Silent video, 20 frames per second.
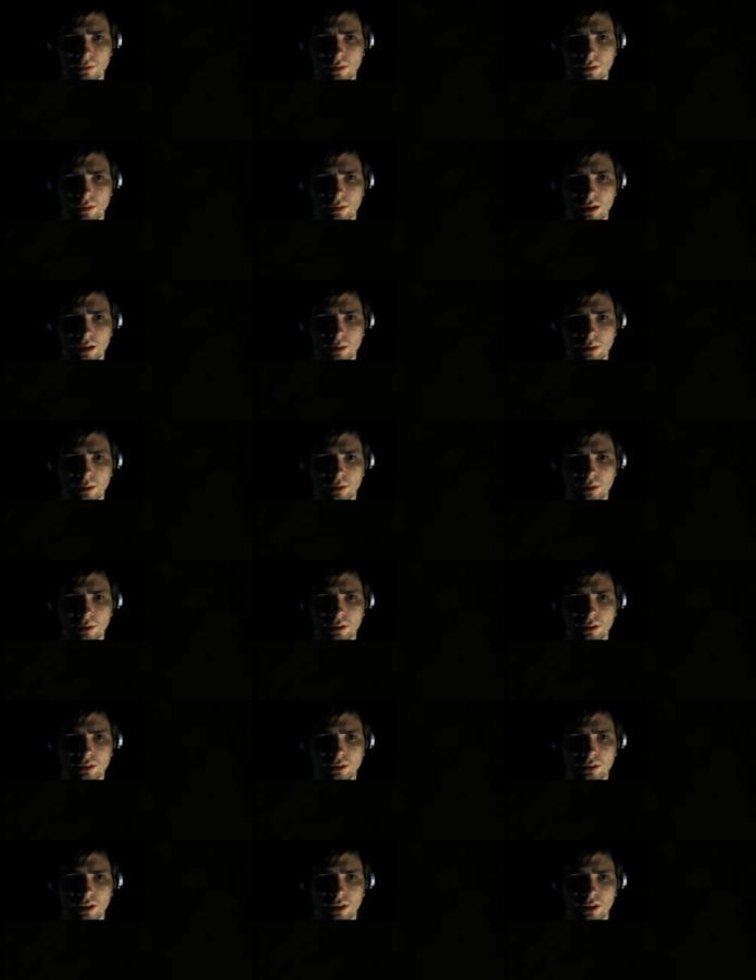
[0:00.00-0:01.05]
I'm gonna
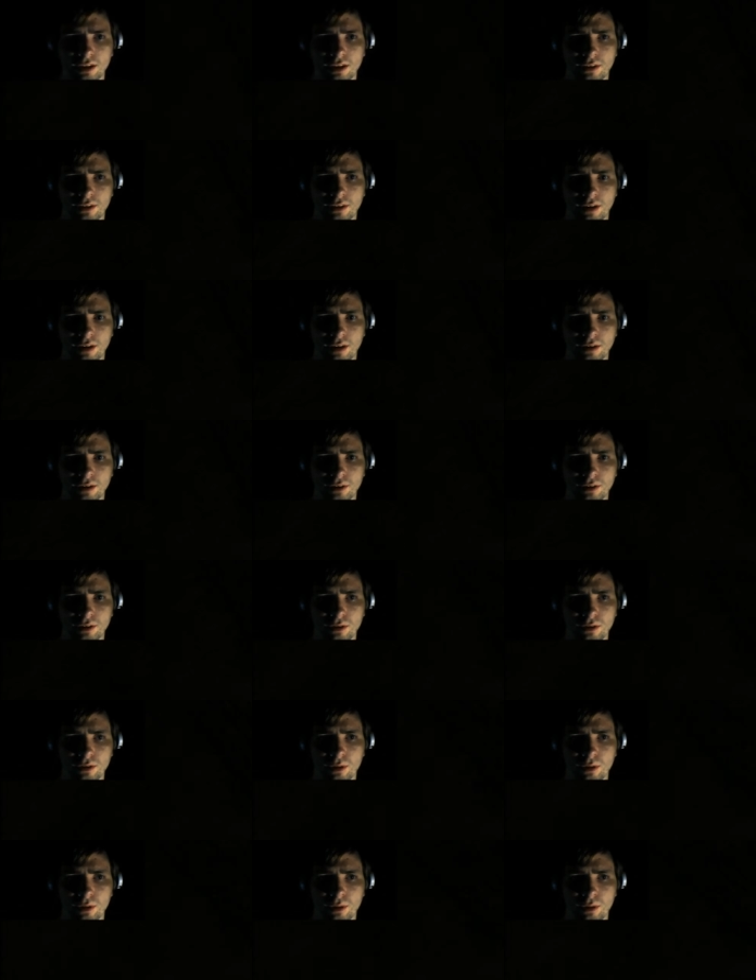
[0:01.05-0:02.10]
just look at the ground. You go
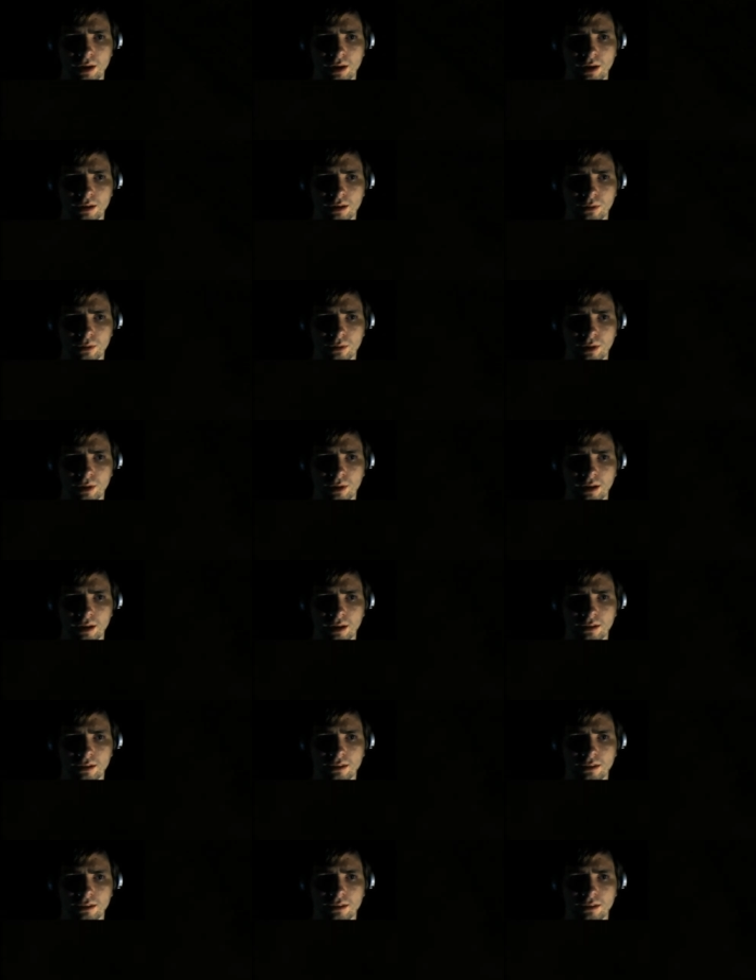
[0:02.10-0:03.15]
away, go away.
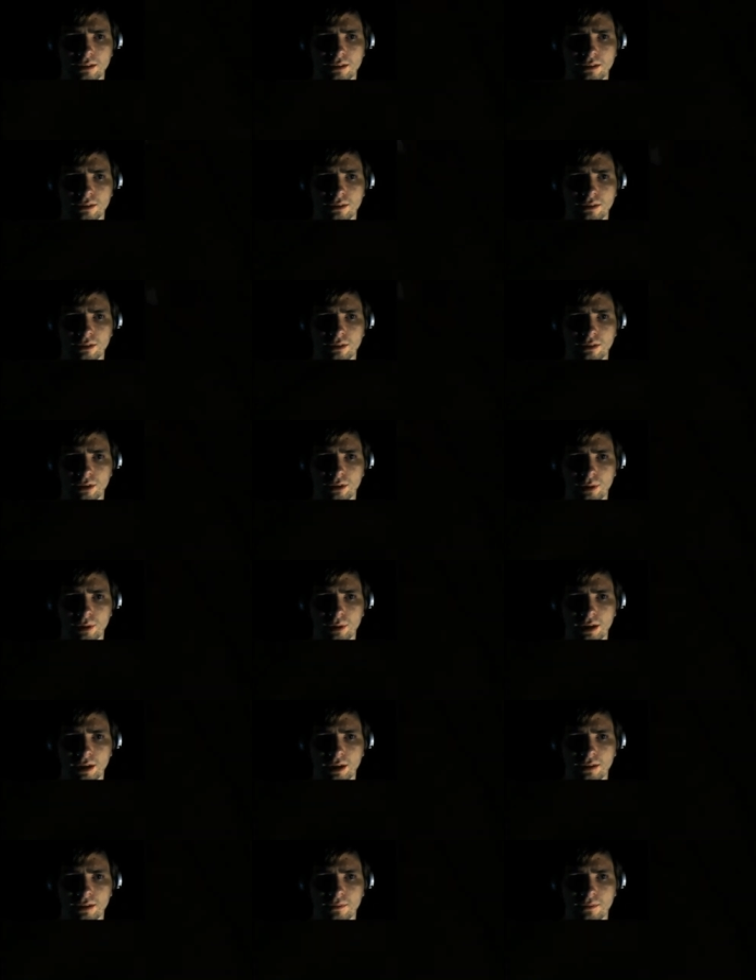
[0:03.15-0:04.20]
Go away.
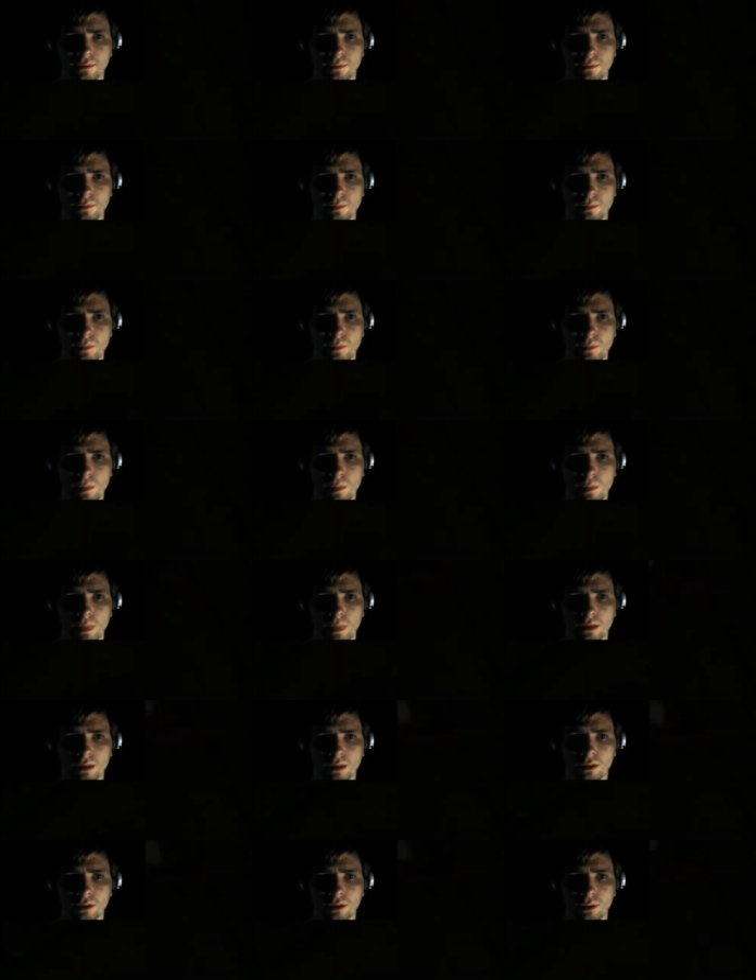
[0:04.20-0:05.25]

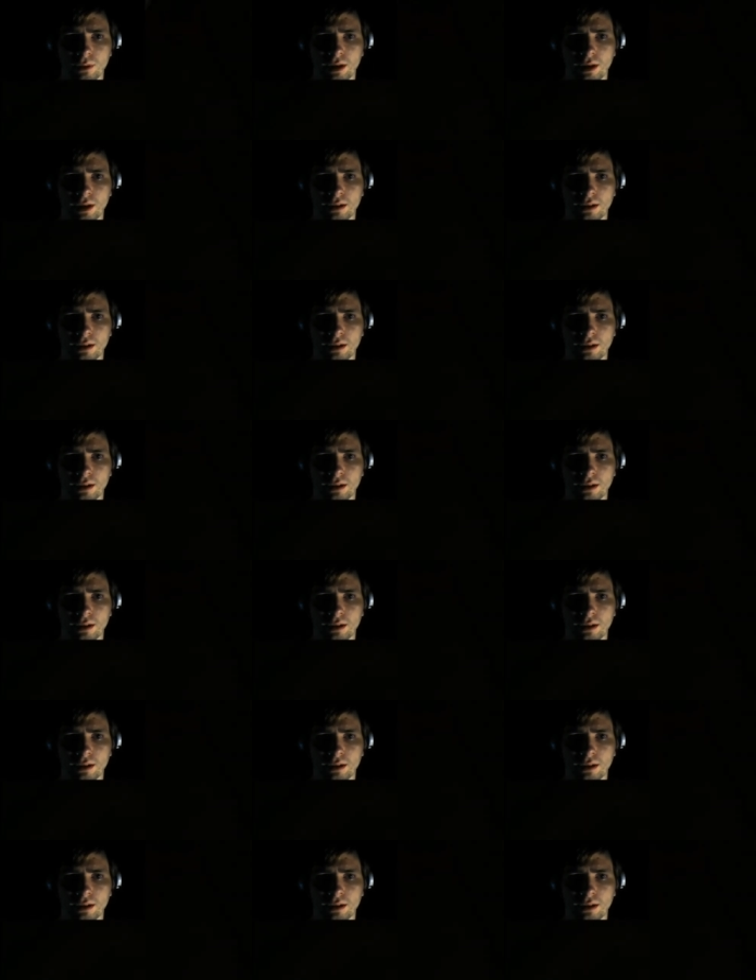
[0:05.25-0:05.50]
Go away.